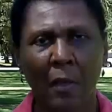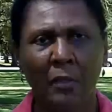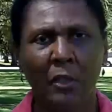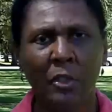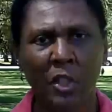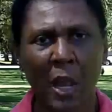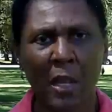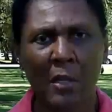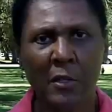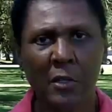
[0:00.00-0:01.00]
to
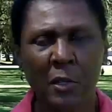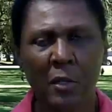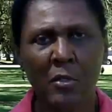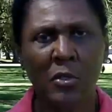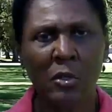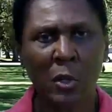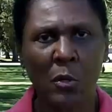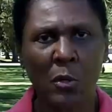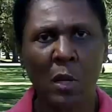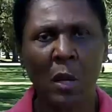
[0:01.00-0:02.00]
change
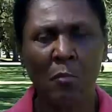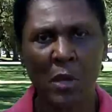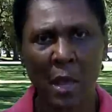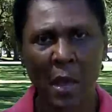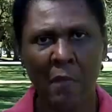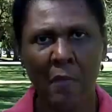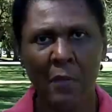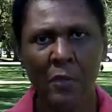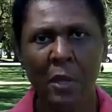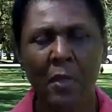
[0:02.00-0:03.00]
certain
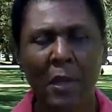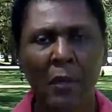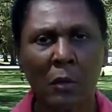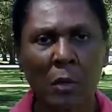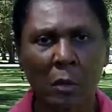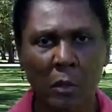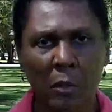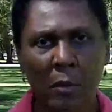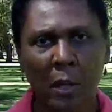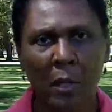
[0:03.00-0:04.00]
behaviors that you are
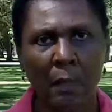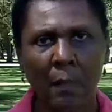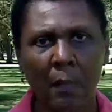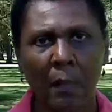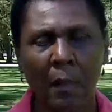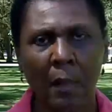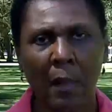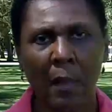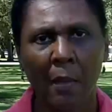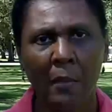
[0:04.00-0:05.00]
doing.
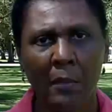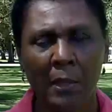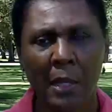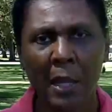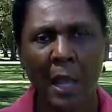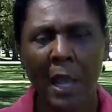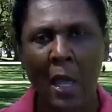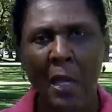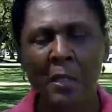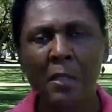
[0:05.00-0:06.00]
See,
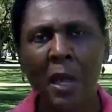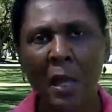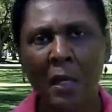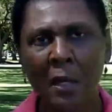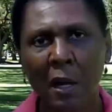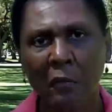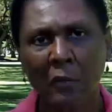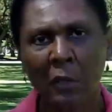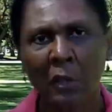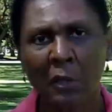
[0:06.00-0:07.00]
it's not enough
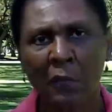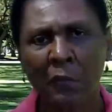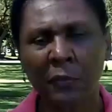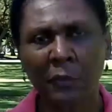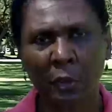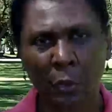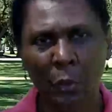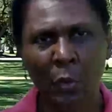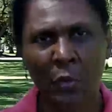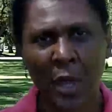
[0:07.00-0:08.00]
to look
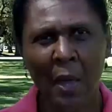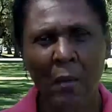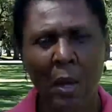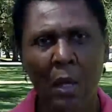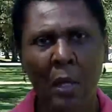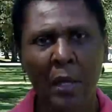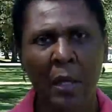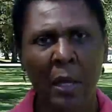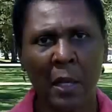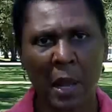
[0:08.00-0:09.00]
to the alcoholic
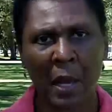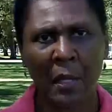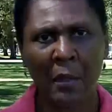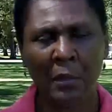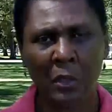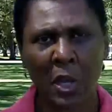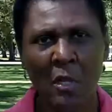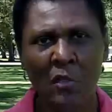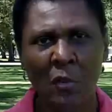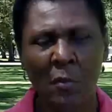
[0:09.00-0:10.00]
and addict to
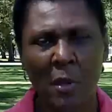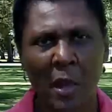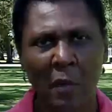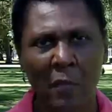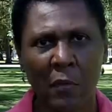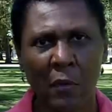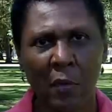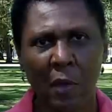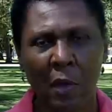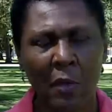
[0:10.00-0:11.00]
change their behavior.
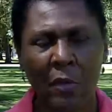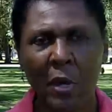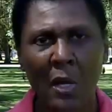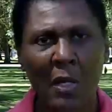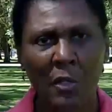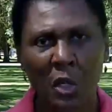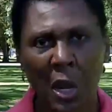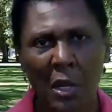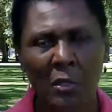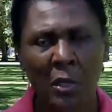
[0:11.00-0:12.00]
They're not going to
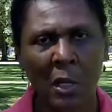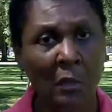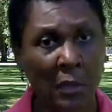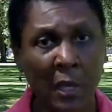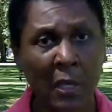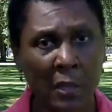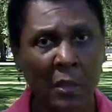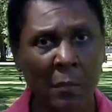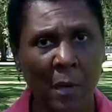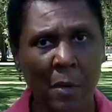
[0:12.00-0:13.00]
change until they get
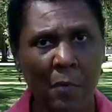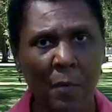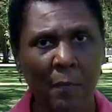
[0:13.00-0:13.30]
some help.